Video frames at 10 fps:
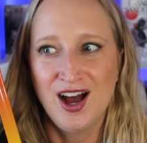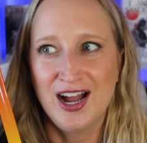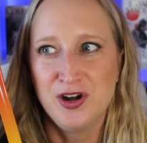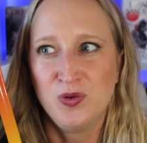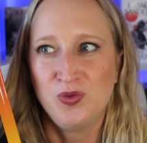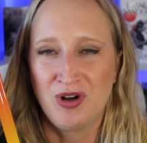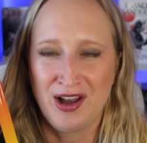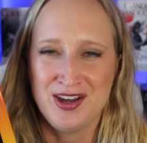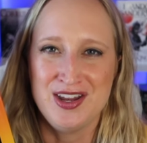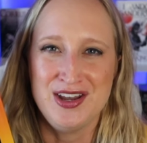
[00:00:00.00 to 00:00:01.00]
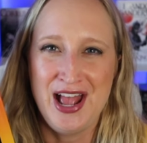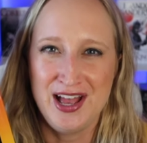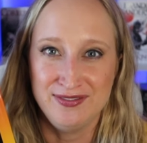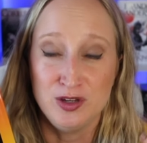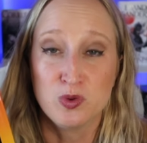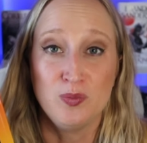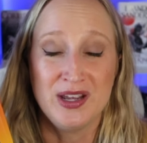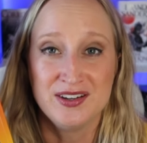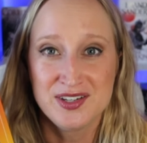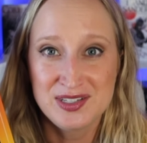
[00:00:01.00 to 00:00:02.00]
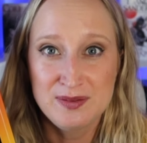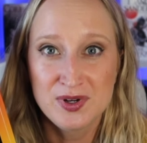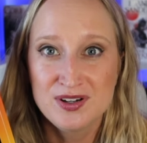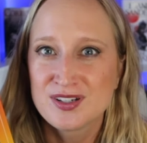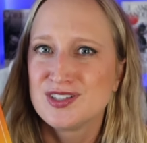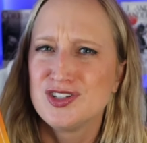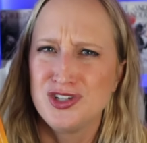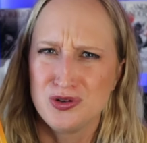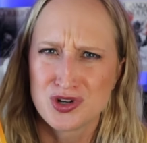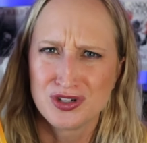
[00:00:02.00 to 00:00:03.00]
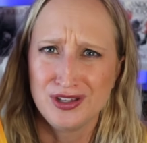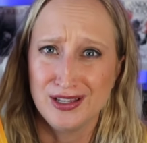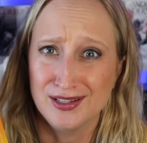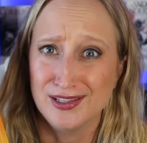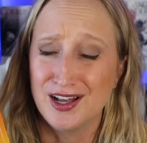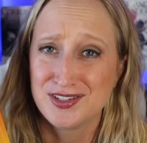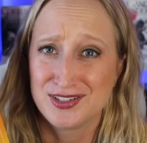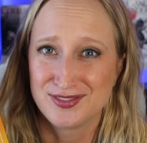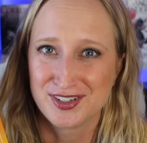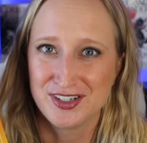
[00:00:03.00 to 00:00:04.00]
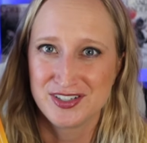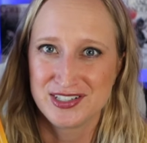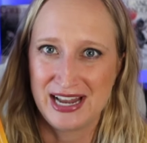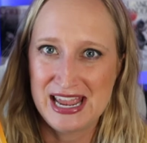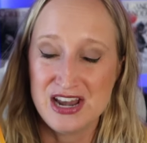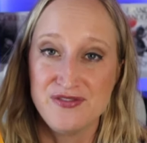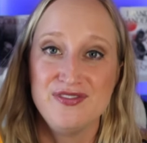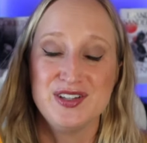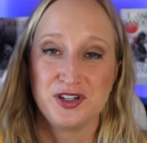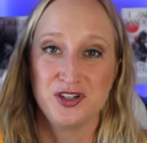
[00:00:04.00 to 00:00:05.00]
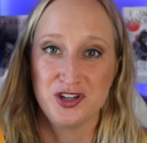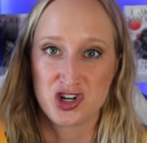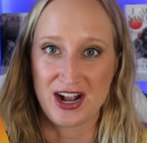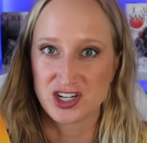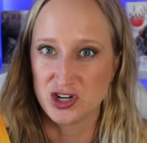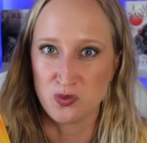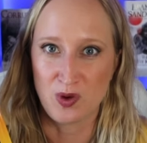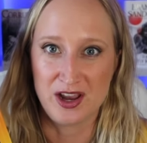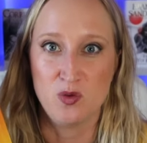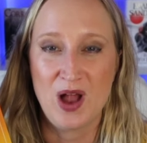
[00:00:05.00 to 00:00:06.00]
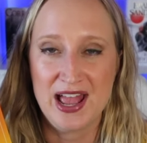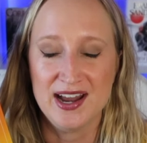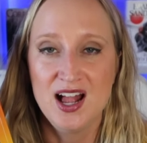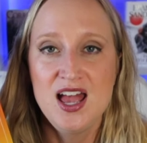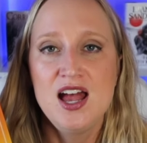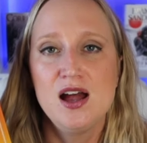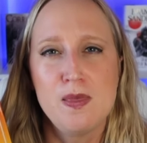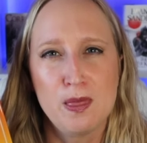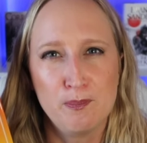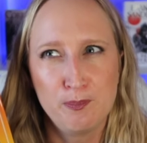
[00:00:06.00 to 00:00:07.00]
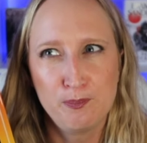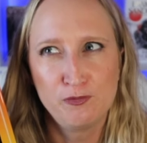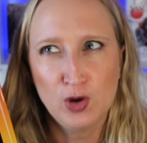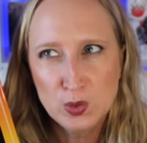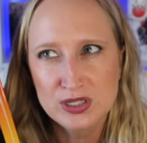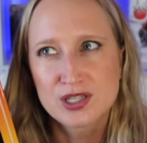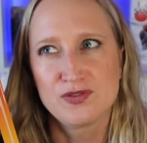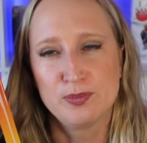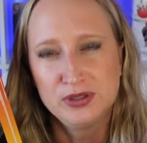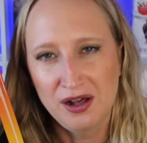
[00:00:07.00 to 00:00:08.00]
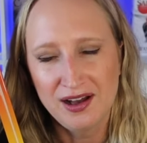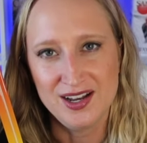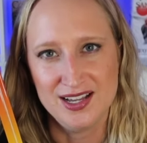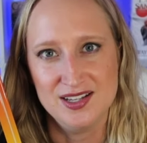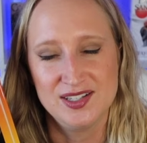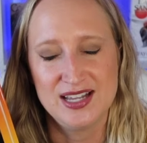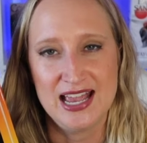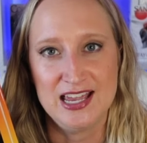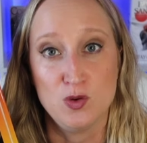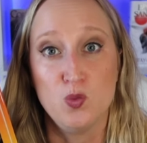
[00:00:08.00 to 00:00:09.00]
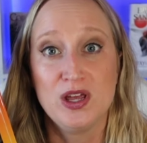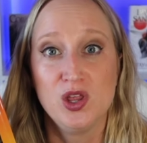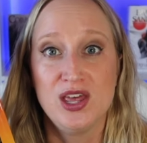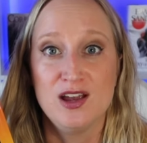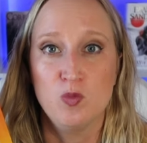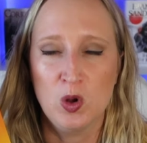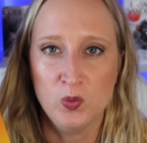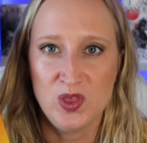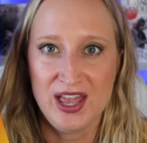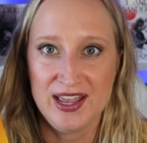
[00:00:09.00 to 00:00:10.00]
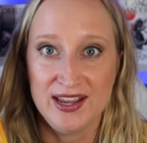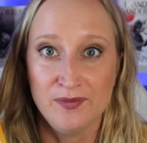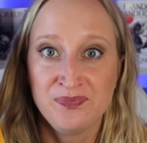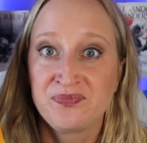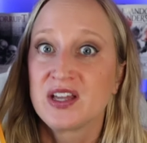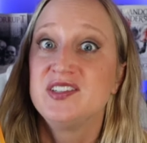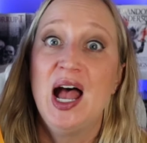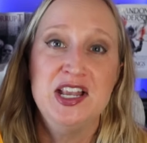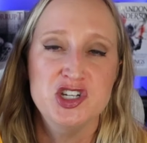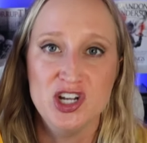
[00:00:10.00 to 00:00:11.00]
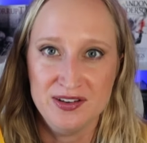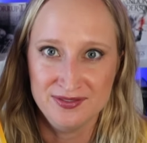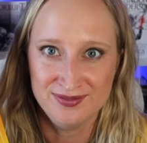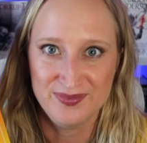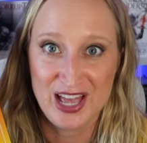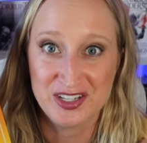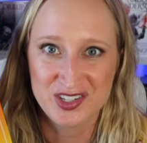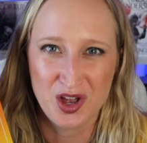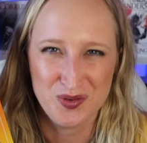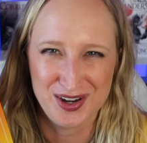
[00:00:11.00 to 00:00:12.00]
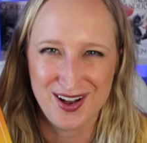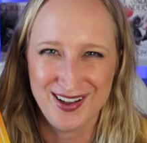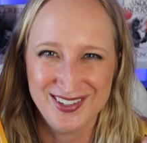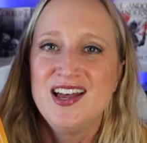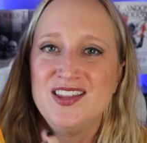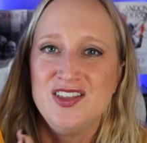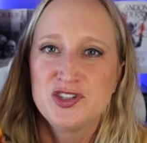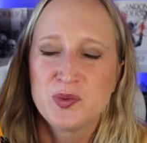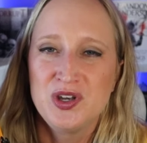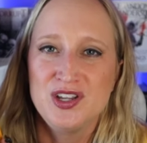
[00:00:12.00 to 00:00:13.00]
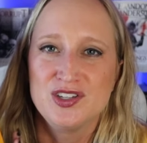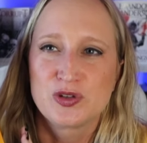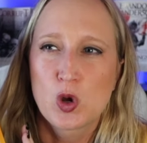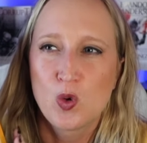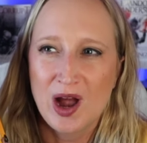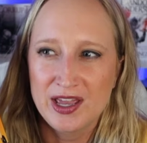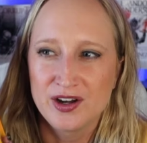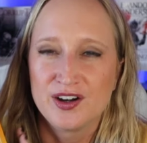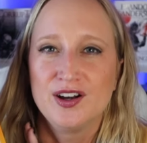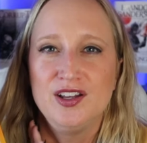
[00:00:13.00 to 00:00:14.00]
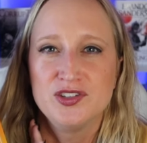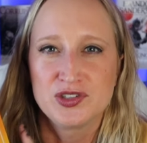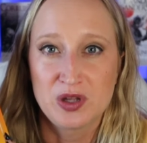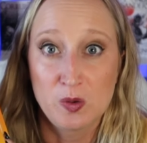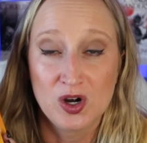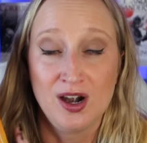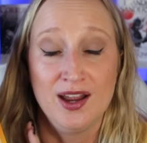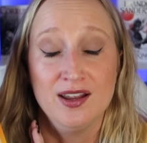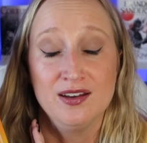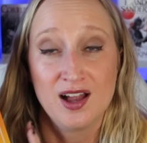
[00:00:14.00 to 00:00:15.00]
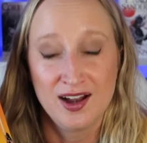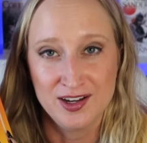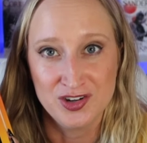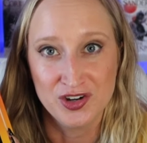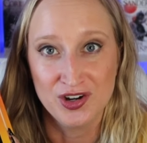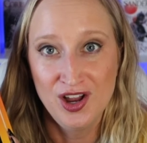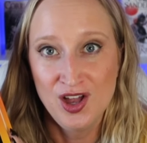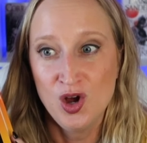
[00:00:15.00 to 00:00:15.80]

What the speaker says: I don't find in heavy romantasy books. It's usually lust at first sight and physical attraction right away. And the focus of the plot is a will they, won't they tension that's going on. And this one is quieter and slower and kinder